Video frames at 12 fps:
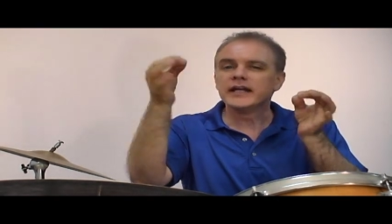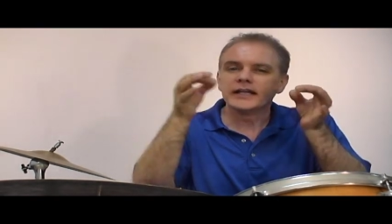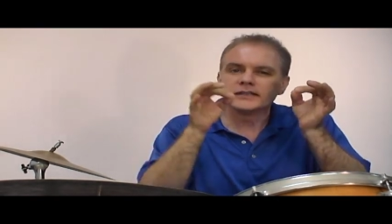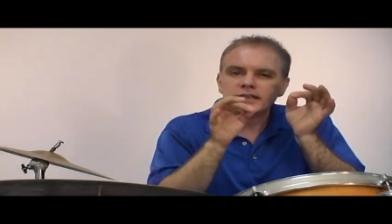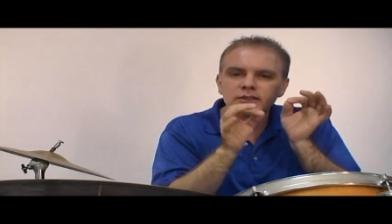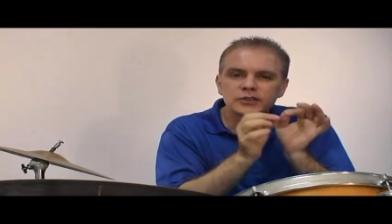
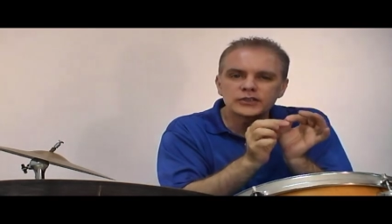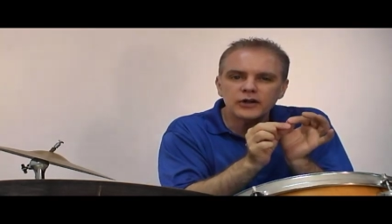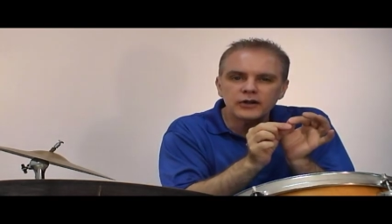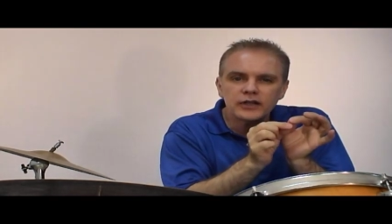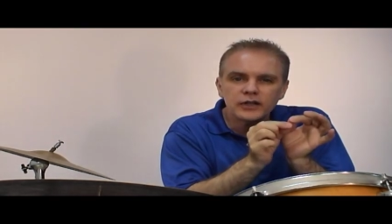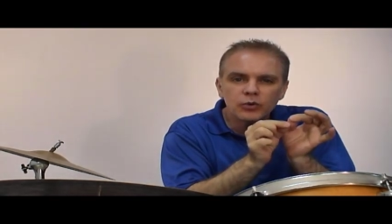Is it
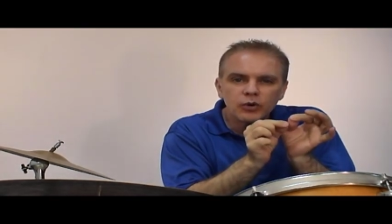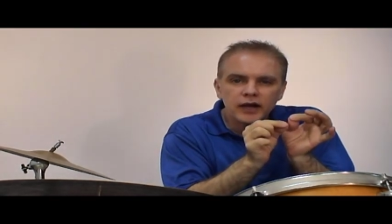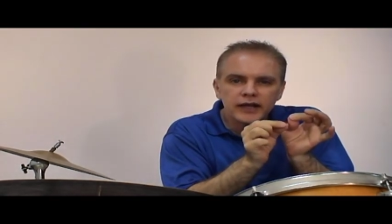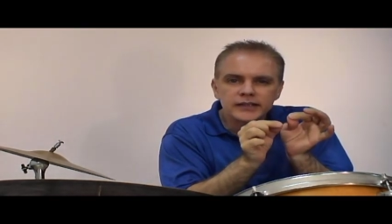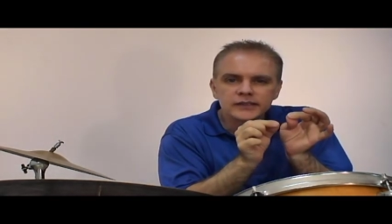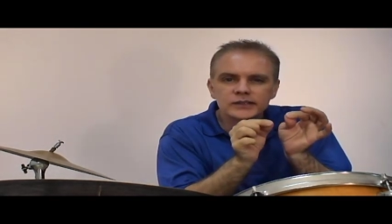starting
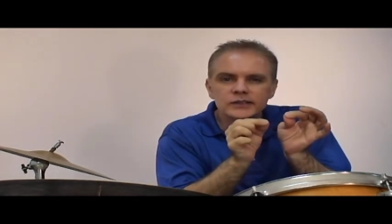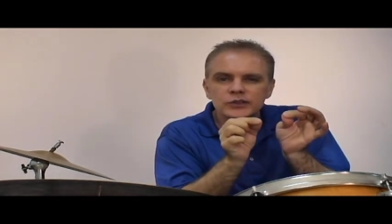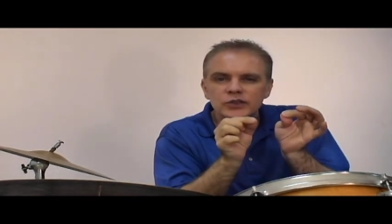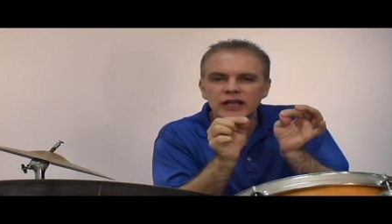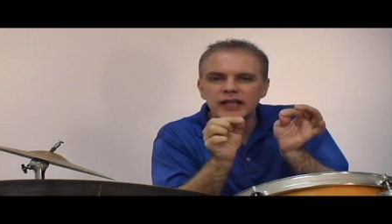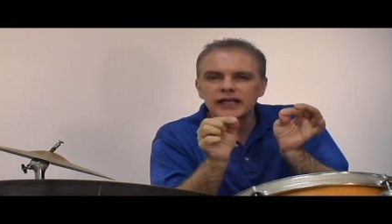quiet and
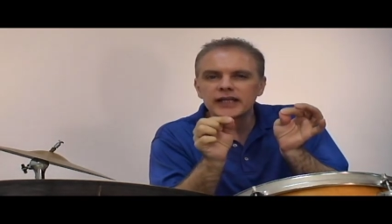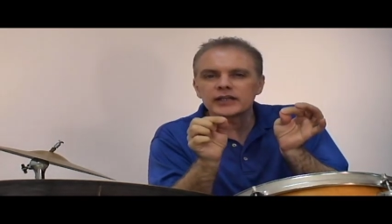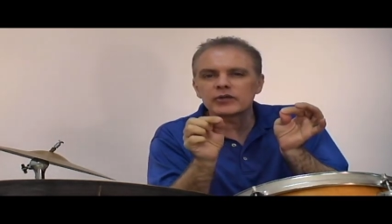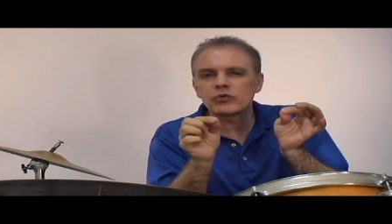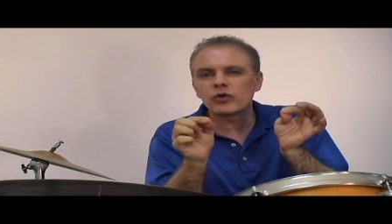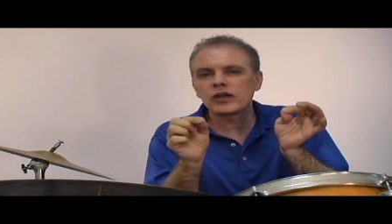
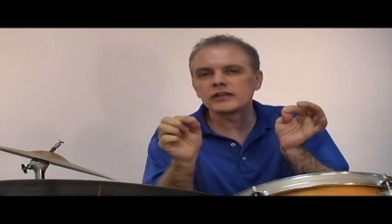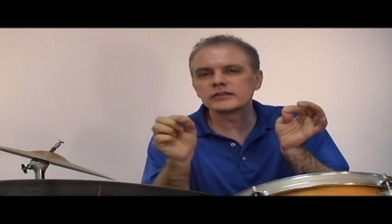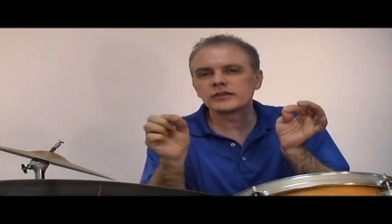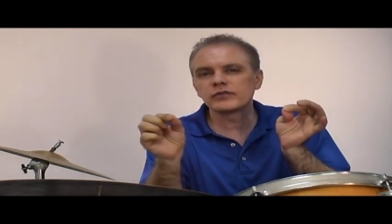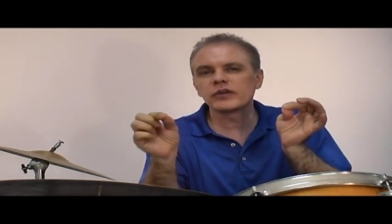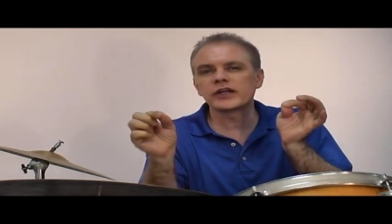staying
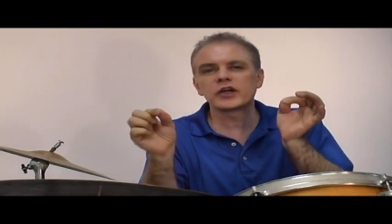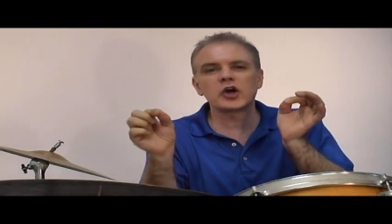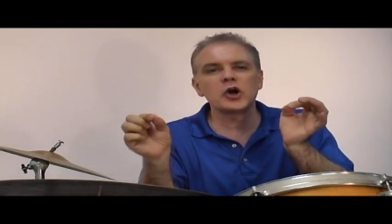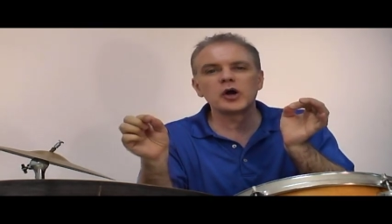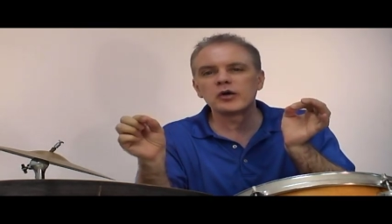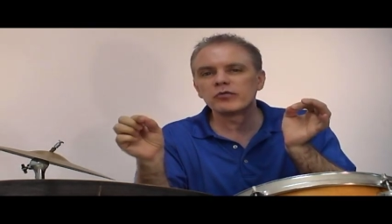relatively
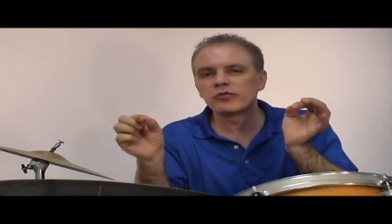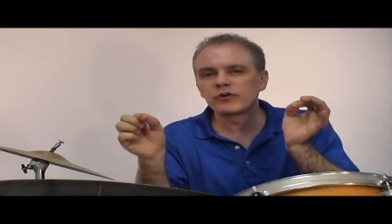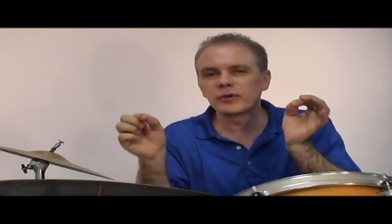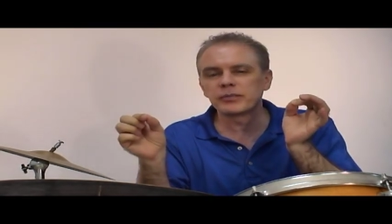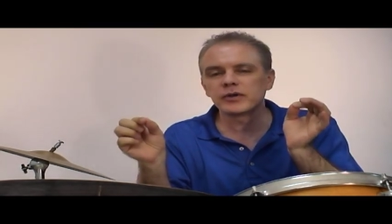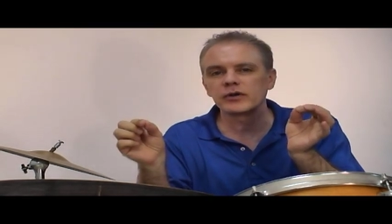calm
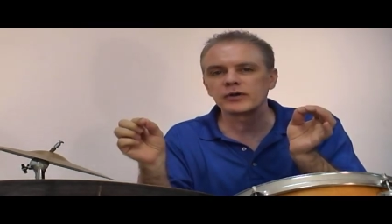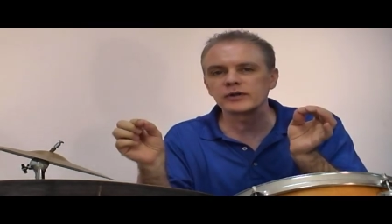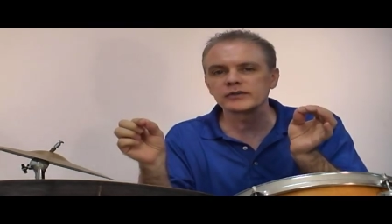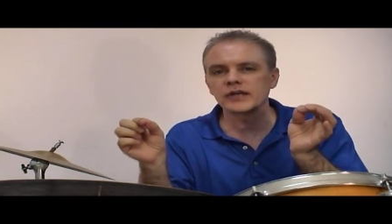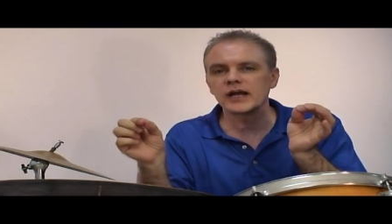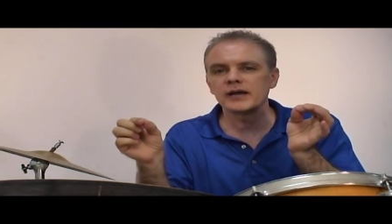for a period
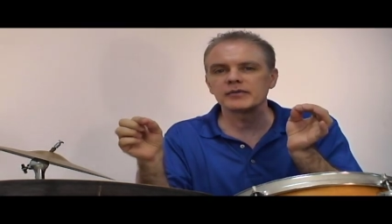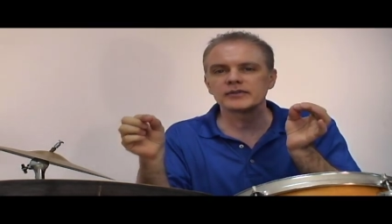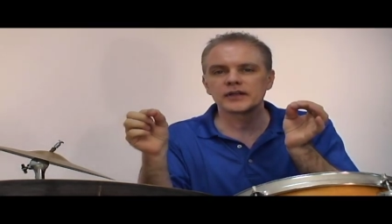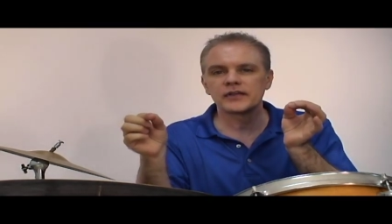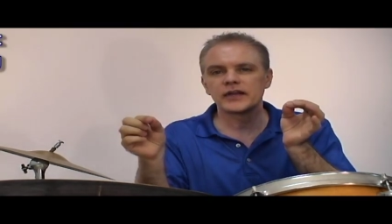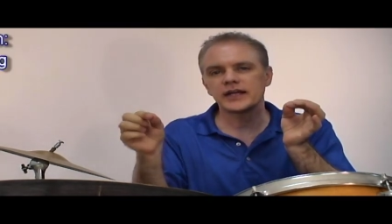of time
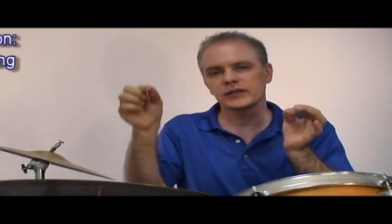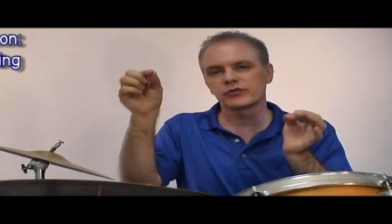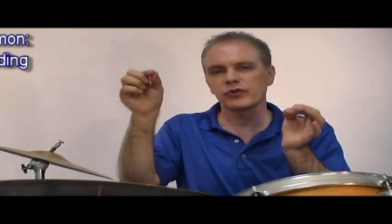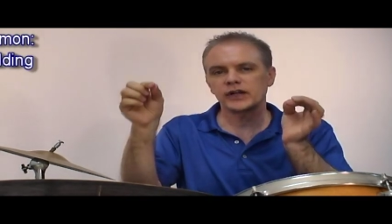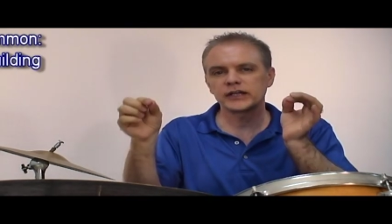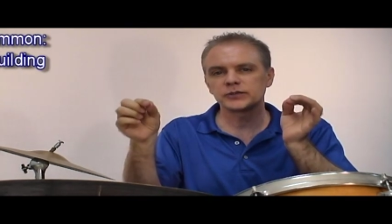until the next
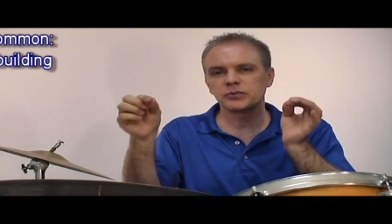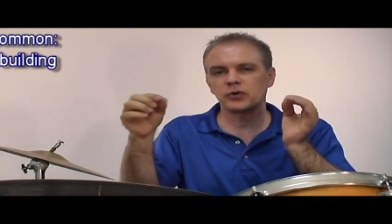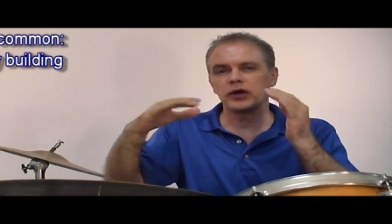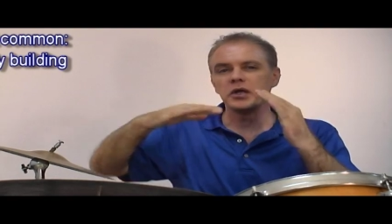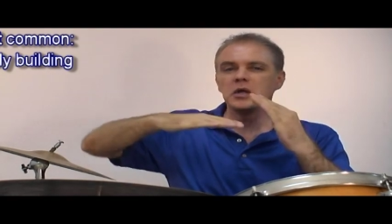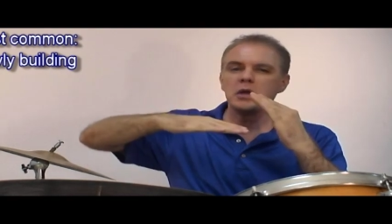phrase
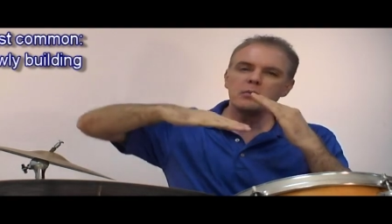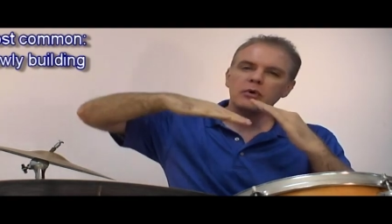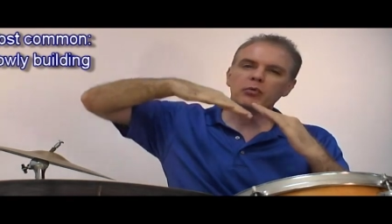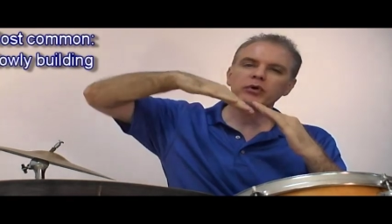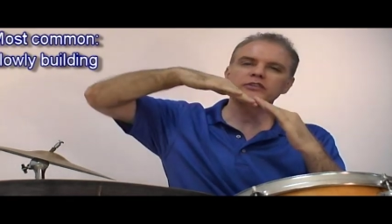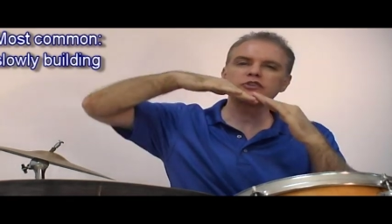point?
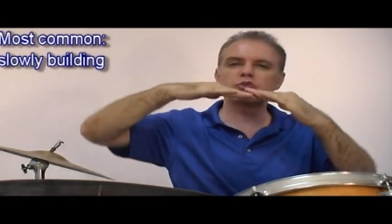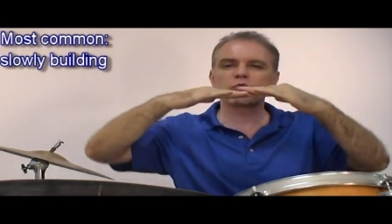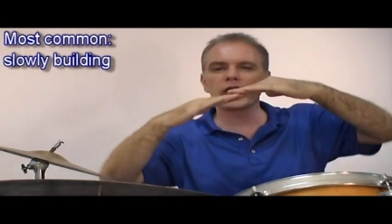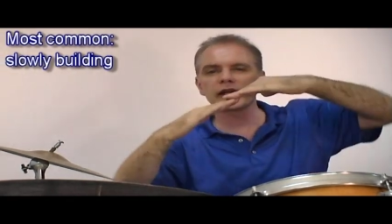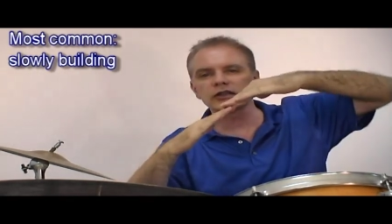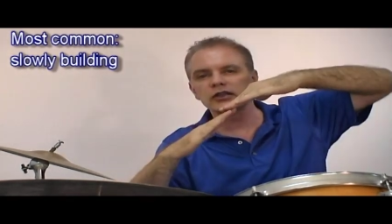But which
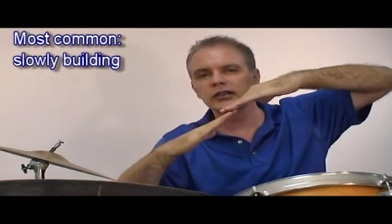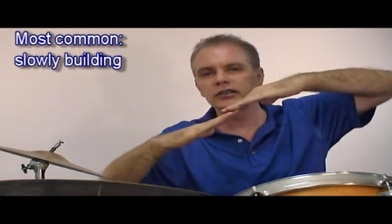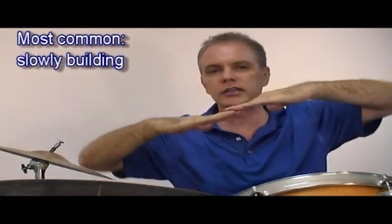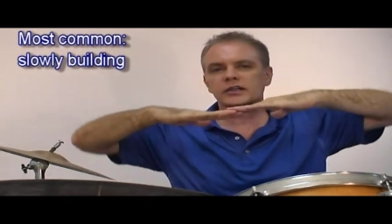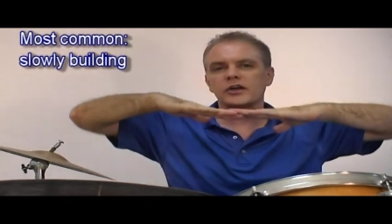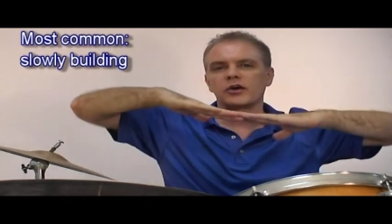direction
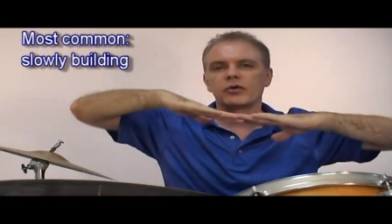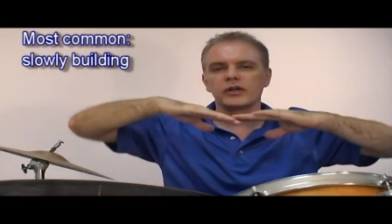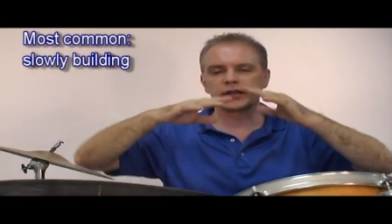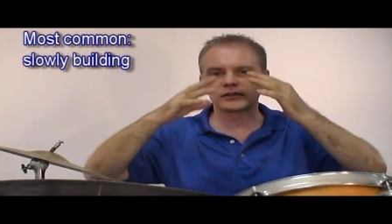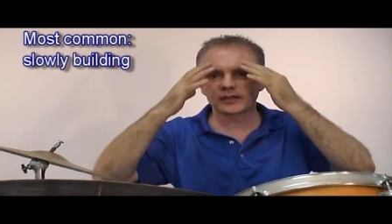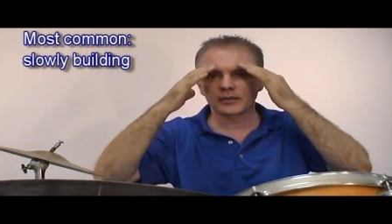is it
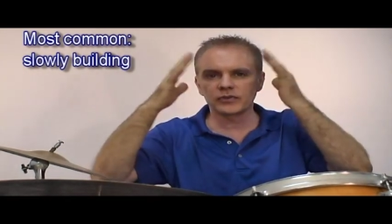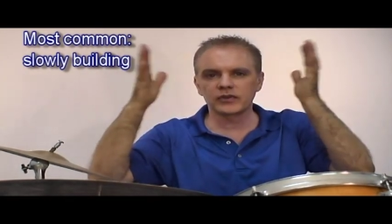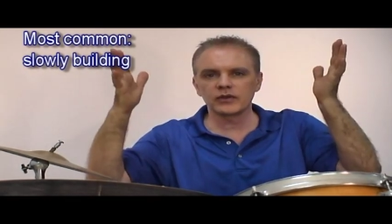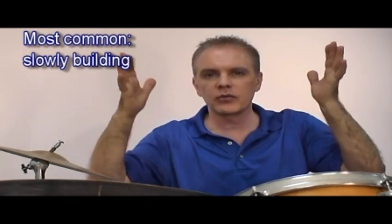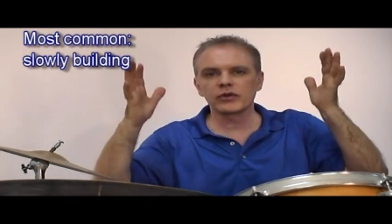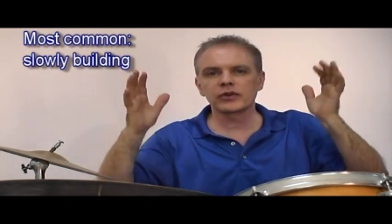going is something
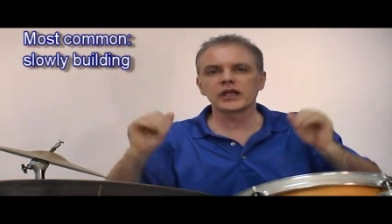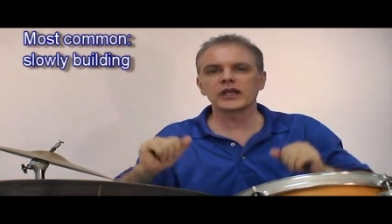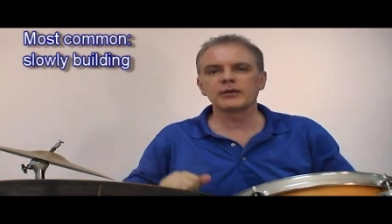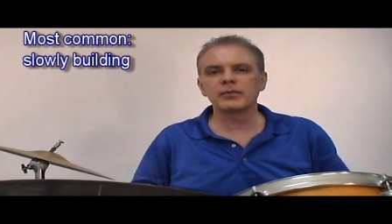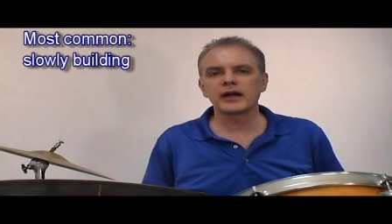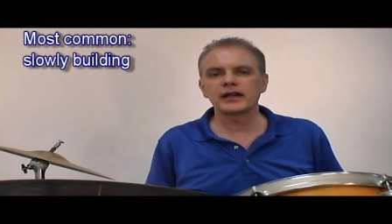that we're
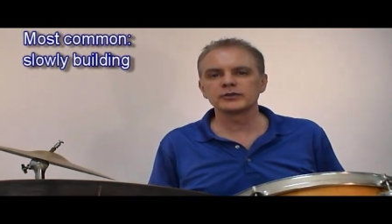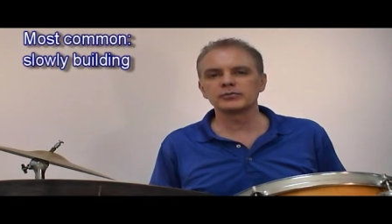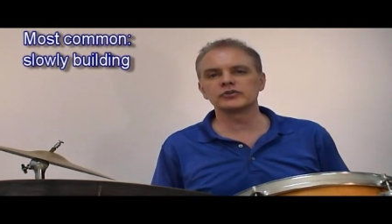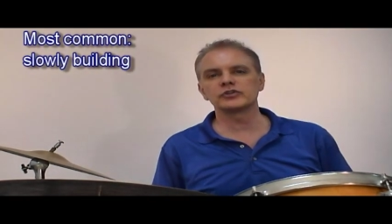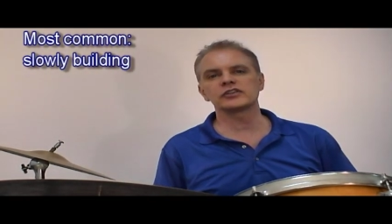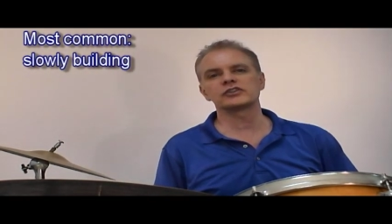thinking about as
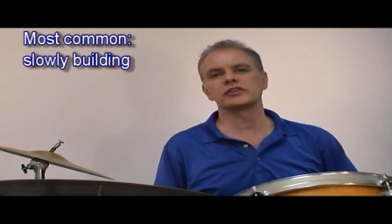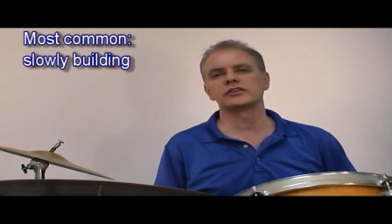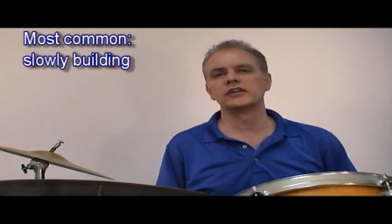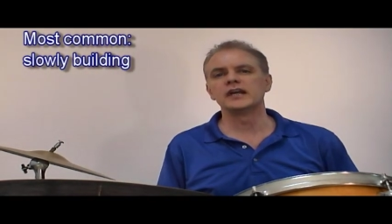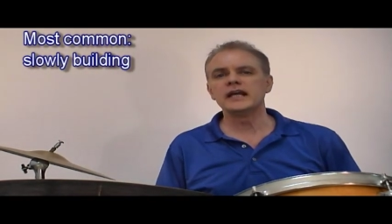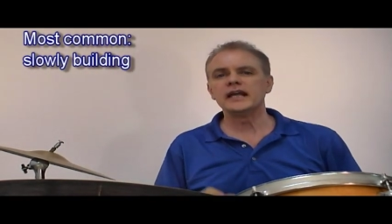musicians.